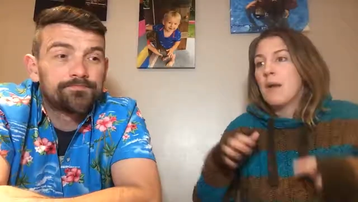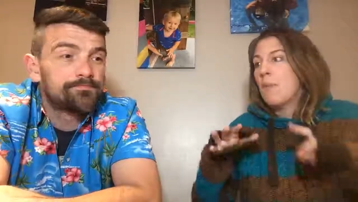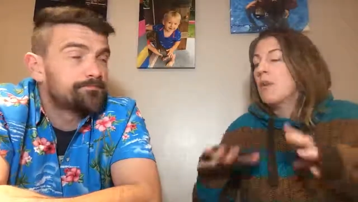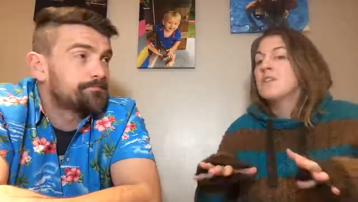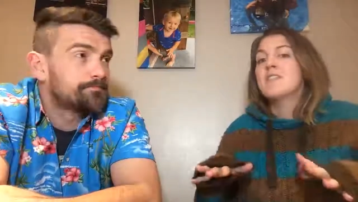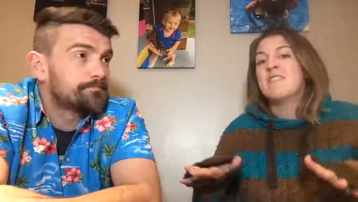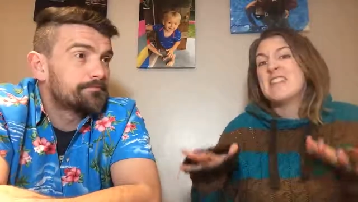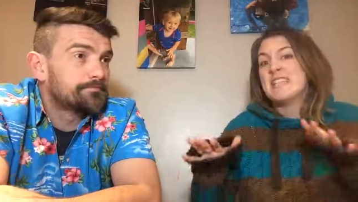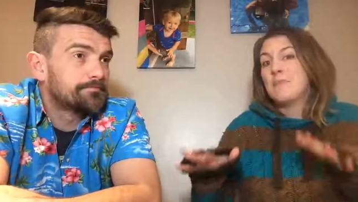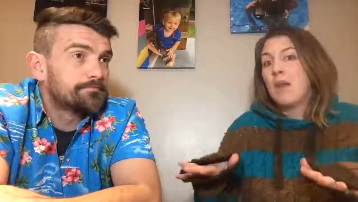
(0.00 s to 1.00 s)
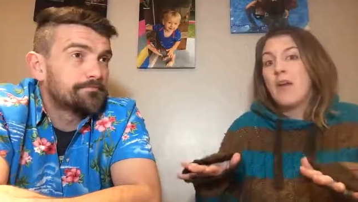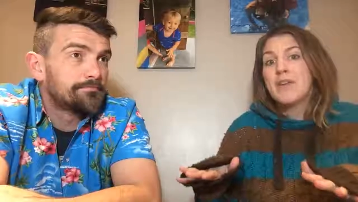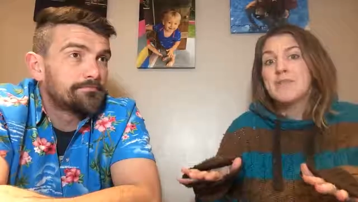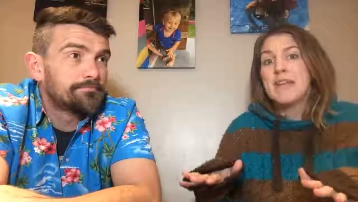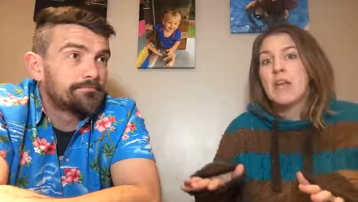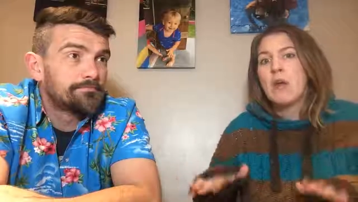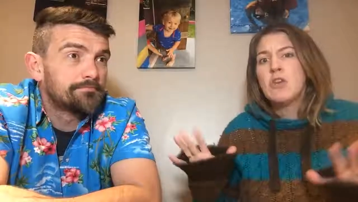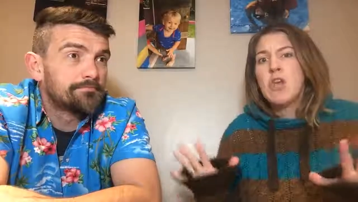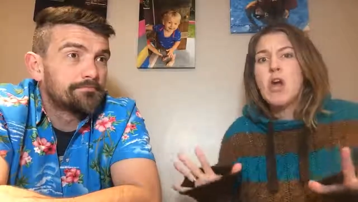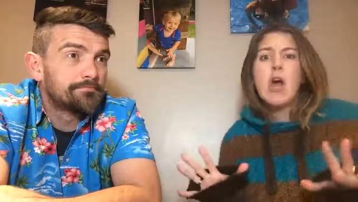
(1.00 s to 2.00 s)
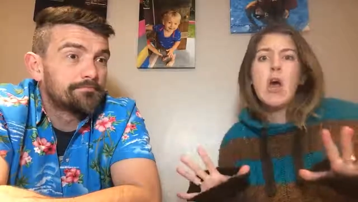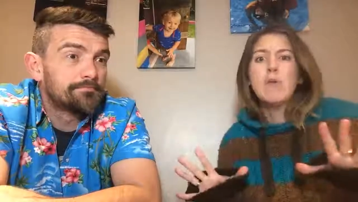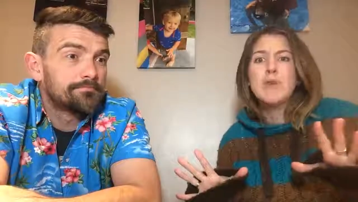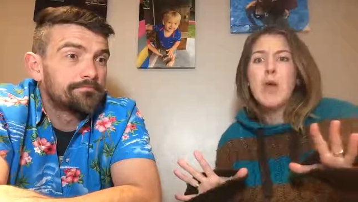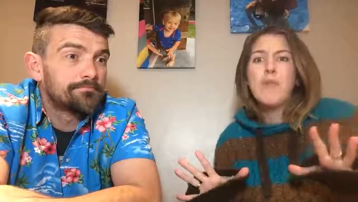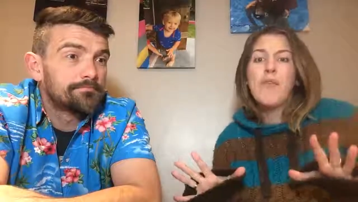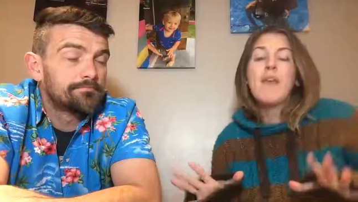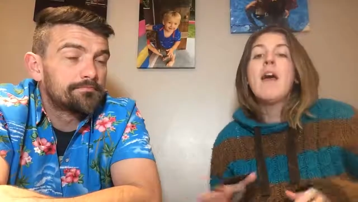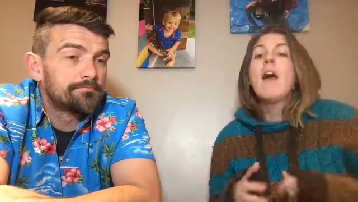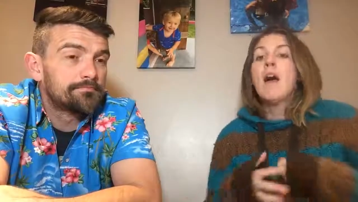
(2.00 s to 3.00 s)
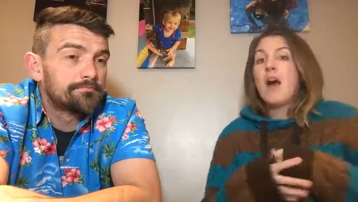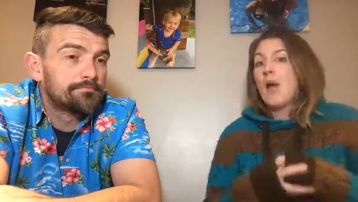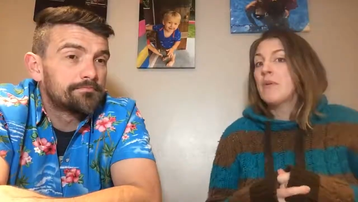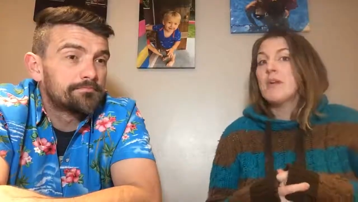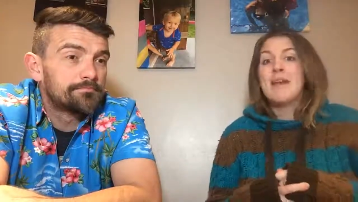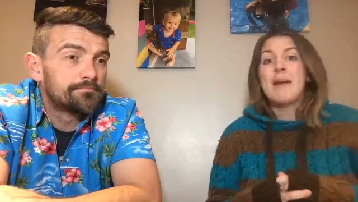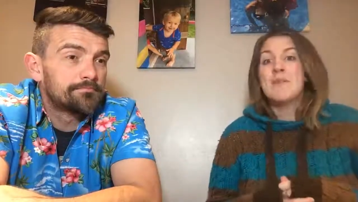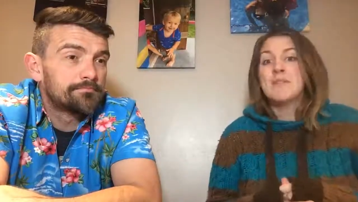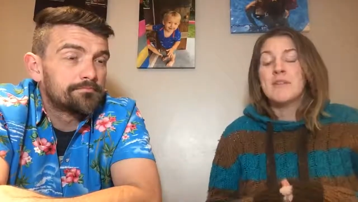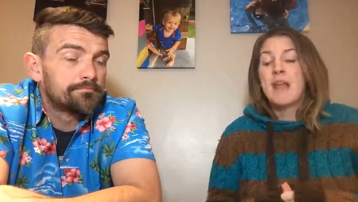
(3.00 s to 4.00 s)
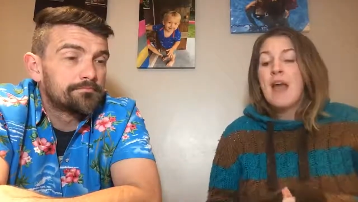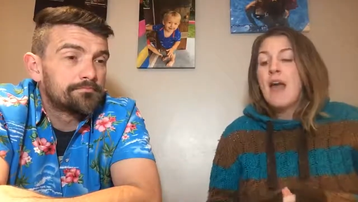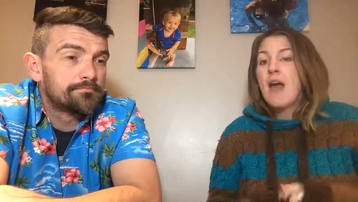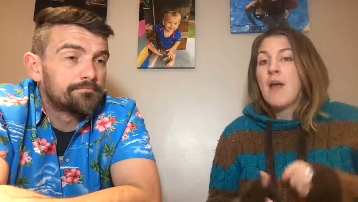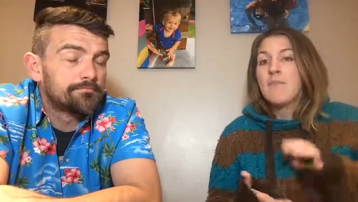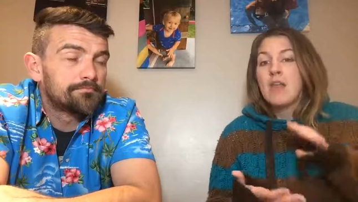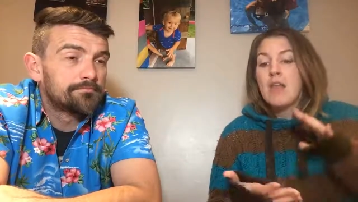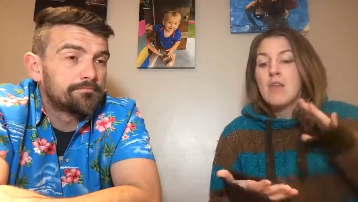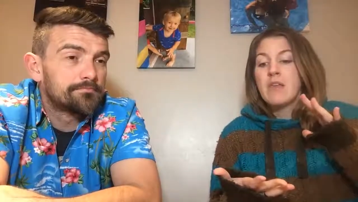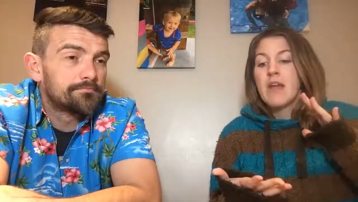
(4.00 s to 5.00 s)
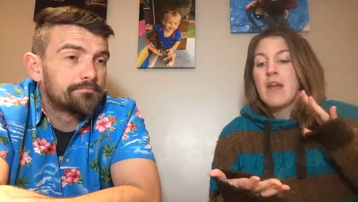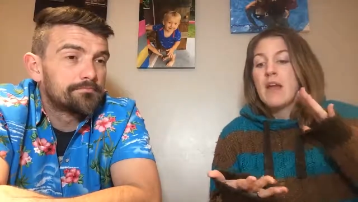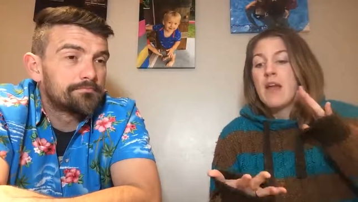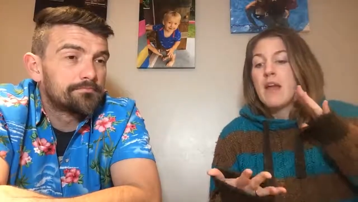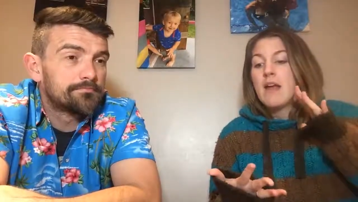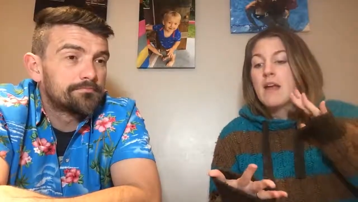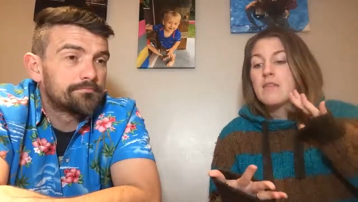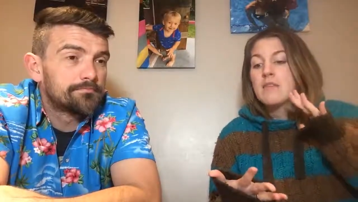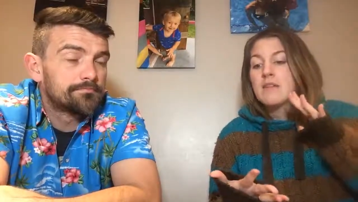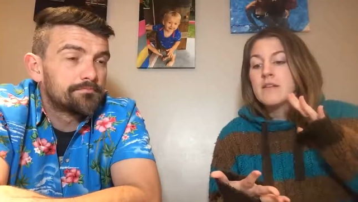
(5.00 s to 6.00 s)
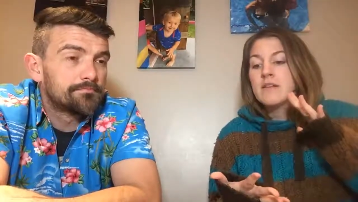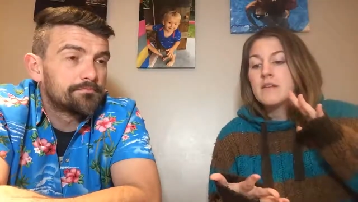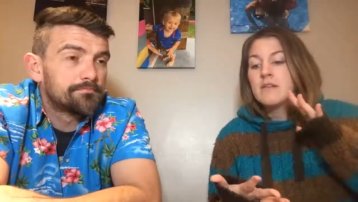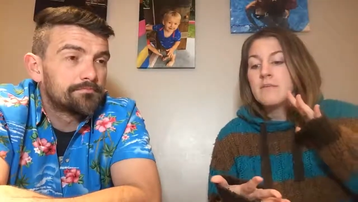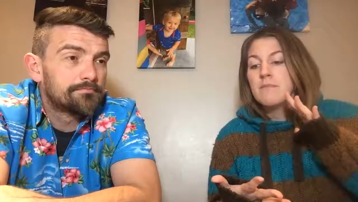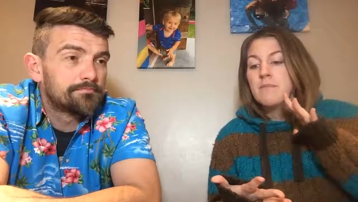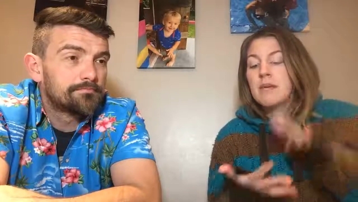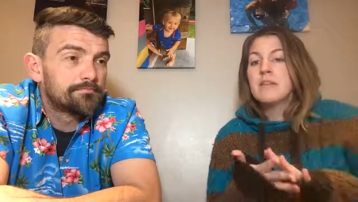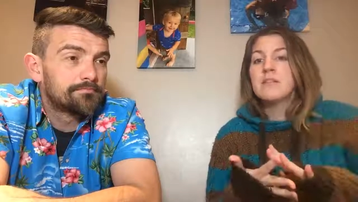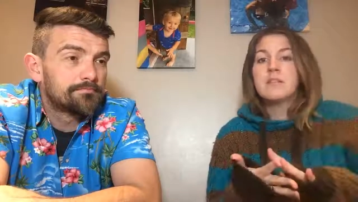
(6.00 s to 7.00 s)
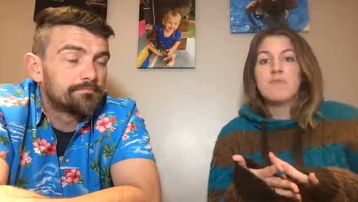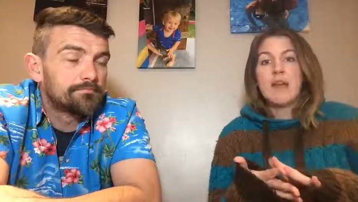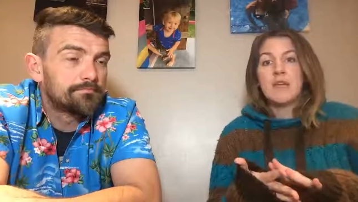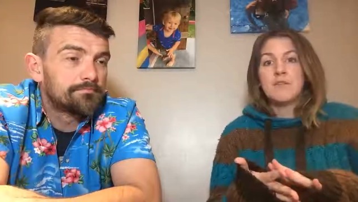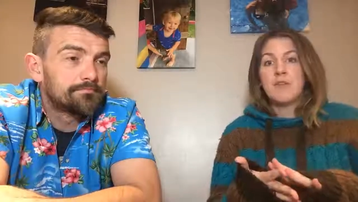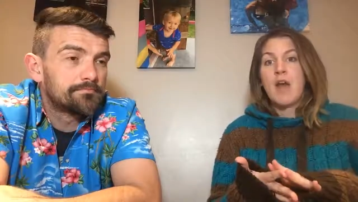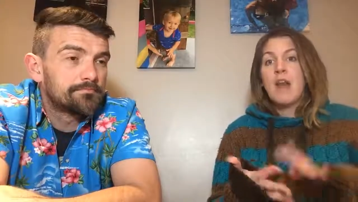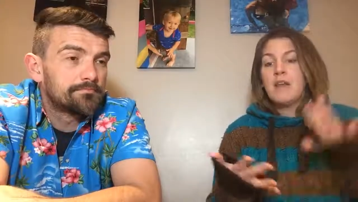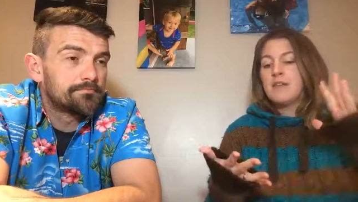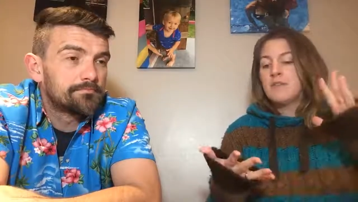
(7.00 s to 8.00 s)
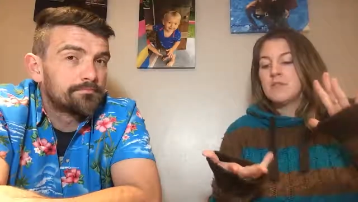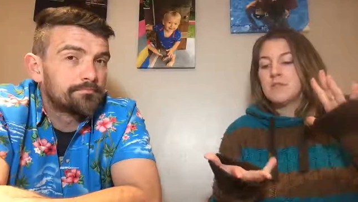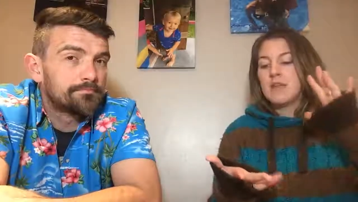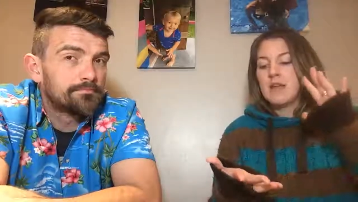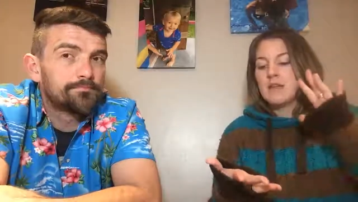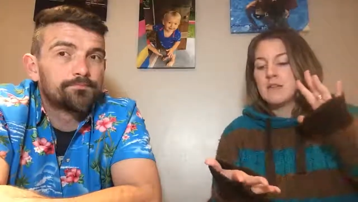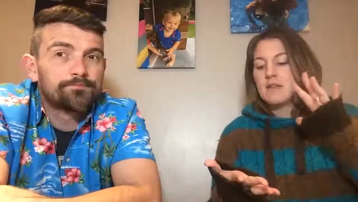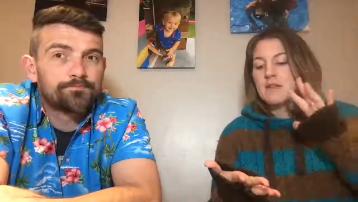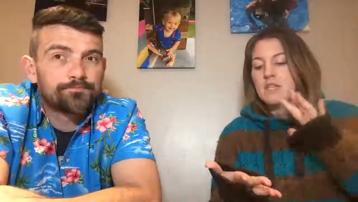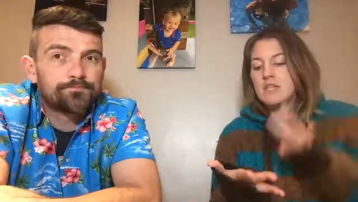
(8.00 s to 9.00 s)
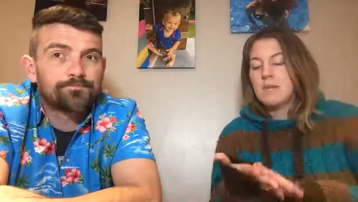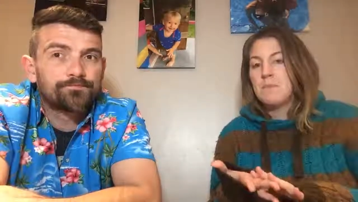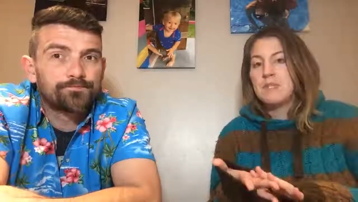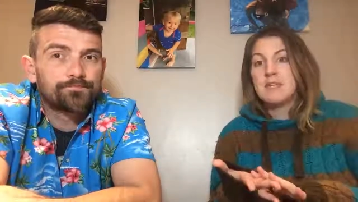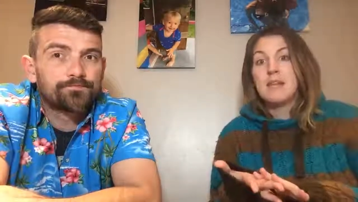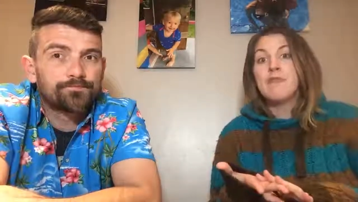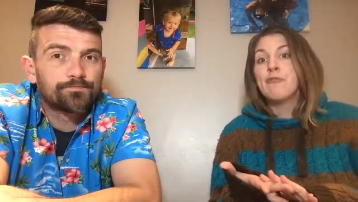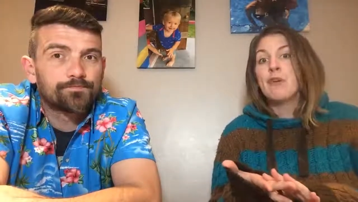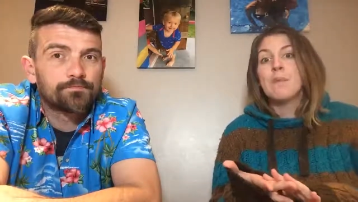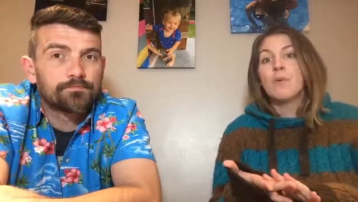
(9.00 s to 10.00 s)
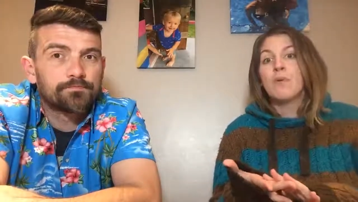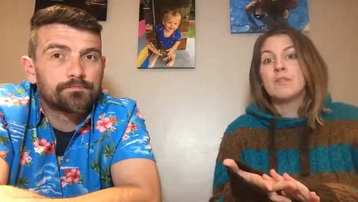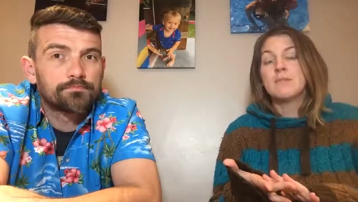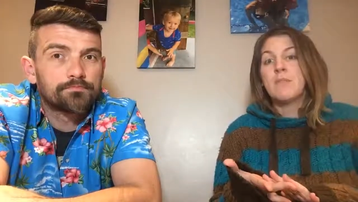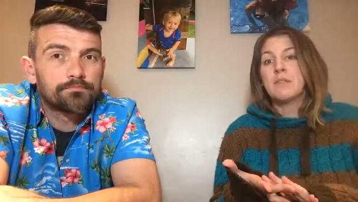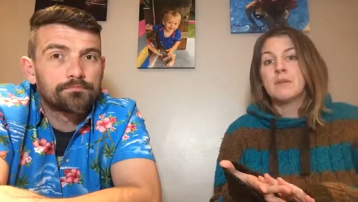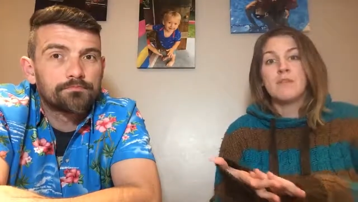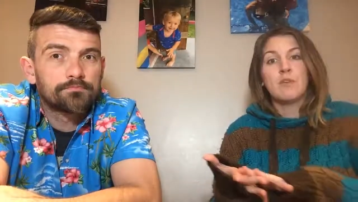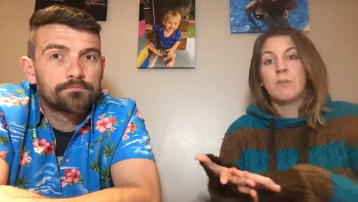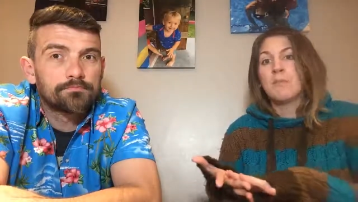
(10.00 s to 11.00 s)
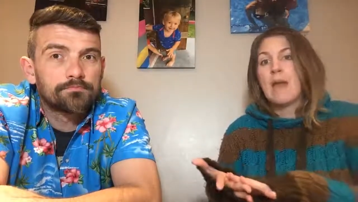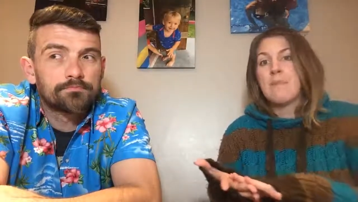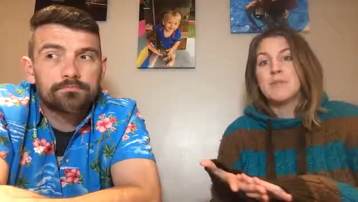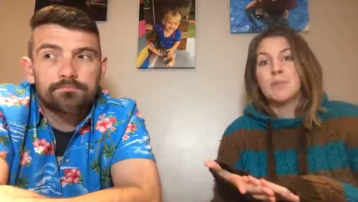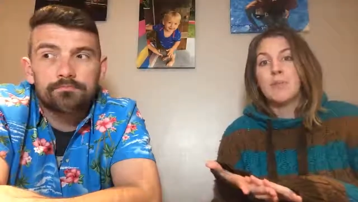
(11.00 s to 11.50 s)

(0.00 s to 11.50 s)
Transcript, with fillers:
Speaker 1: I, I apologise if there's any suppliers on here going, no, don't. Say. I would go to Amazon. Um, you get the biggest range of colours, you get the cheapest delivery because most of the time if you're on Amazon